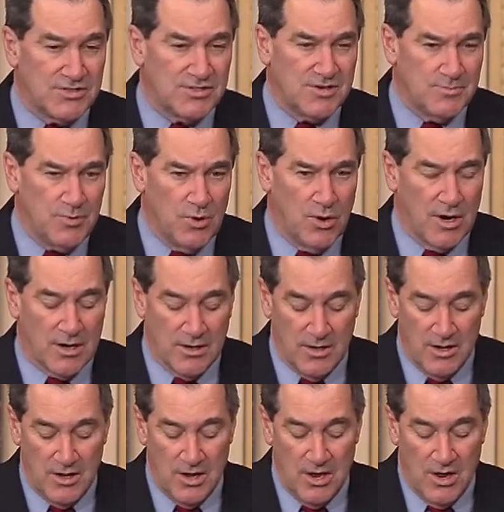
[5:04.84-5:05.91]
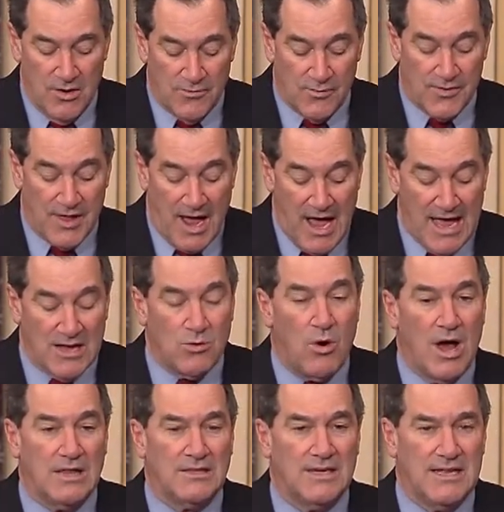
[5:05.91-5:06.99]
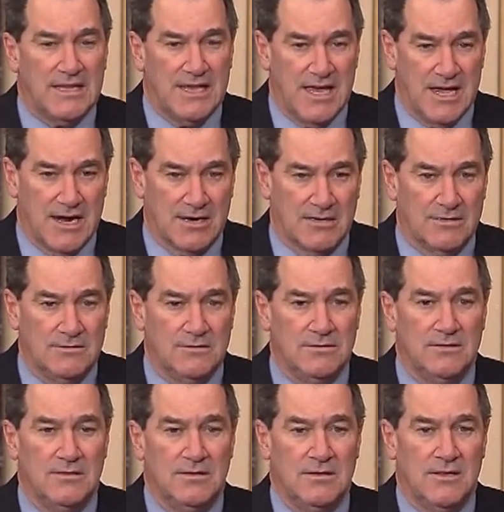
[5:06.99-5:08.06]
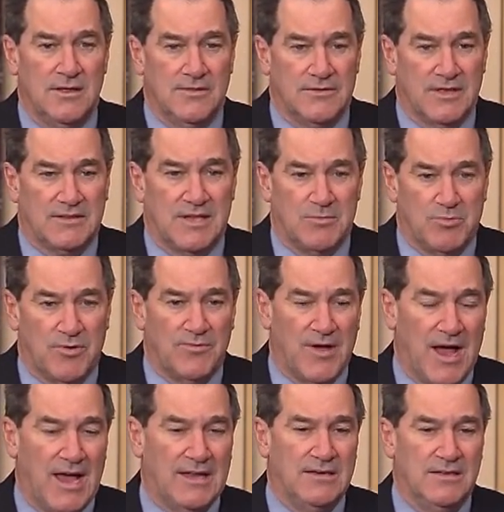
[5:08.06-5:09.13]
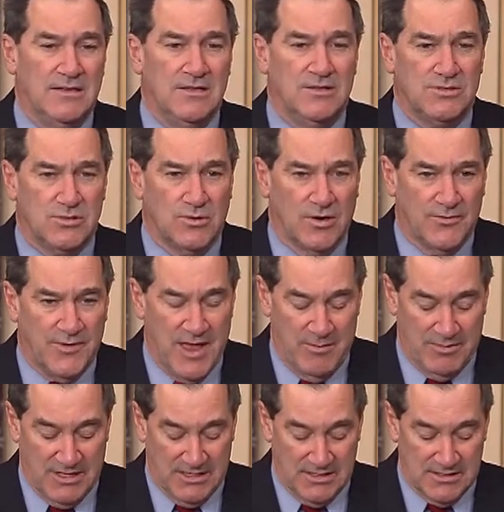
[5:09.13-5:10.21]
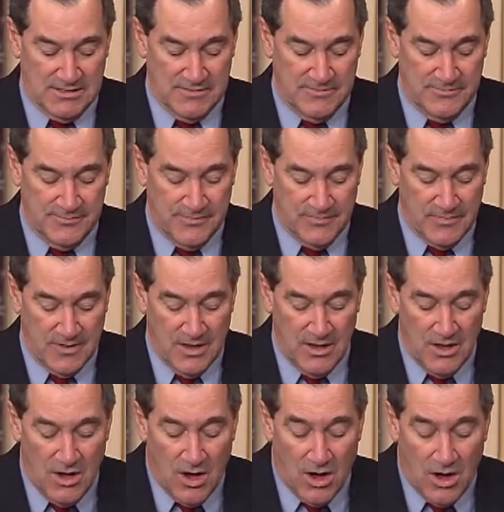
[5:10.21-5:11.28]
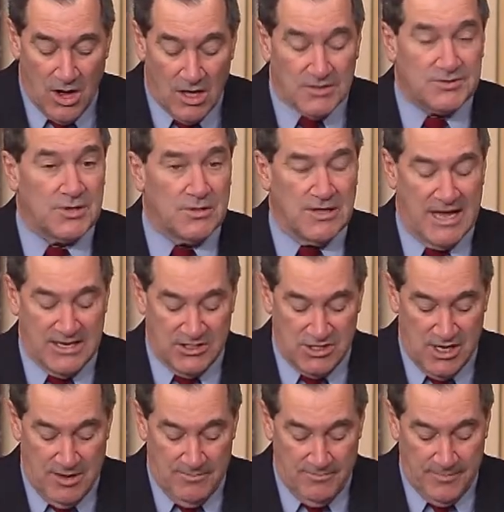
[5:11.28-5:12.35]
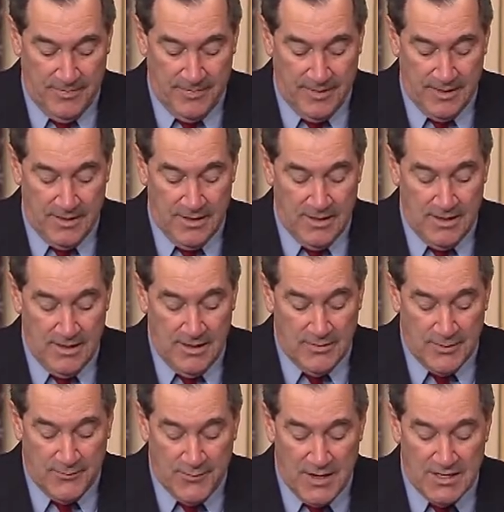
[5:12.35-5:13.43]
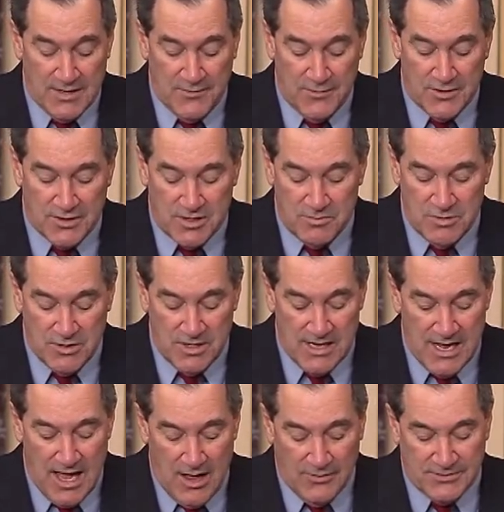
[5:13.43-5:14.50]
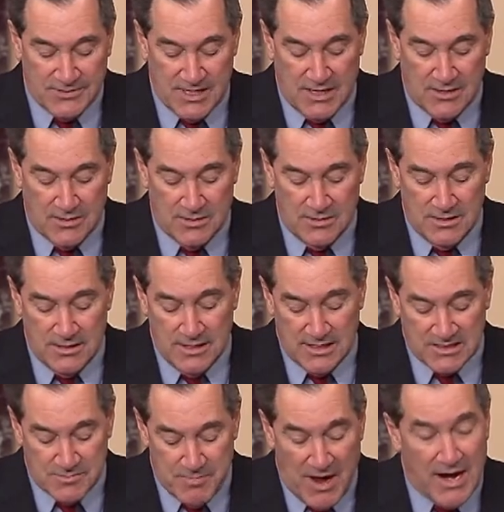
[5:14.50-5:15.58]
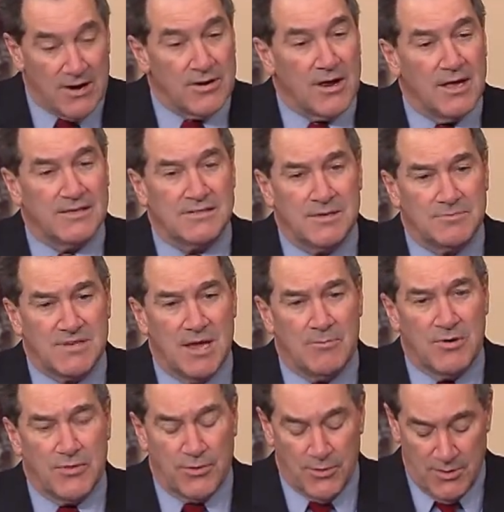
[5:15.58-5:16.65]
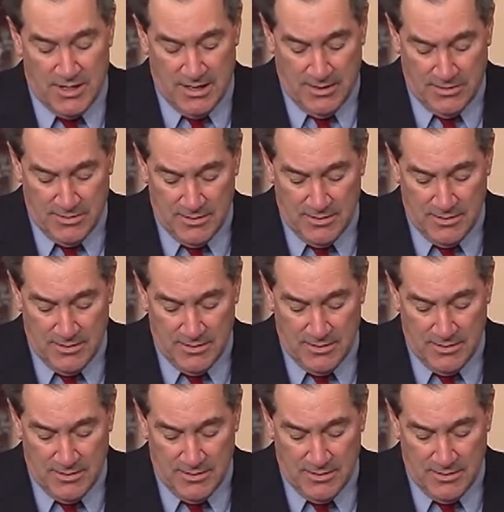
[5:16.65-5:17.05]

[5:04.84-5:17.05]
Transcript: support for the high-quality care that they provide to our families. Also like CHIP, the funding for the Community Health Center expired on September 30th,